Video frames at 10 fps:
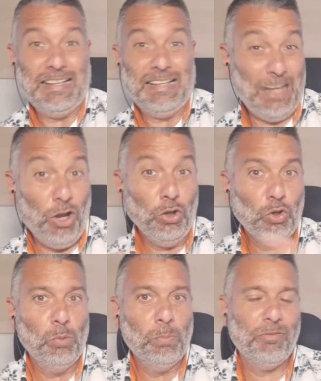the whole
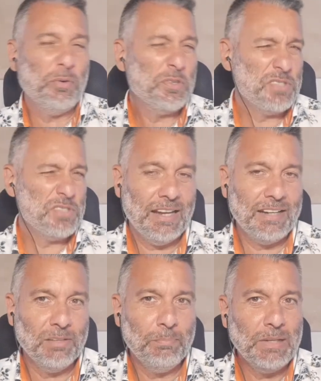club, of about
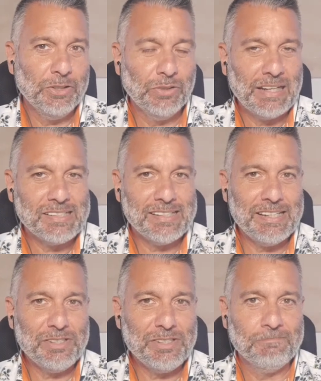700 million next
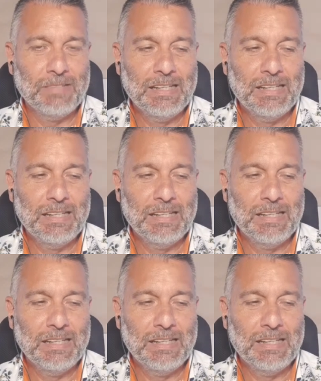season.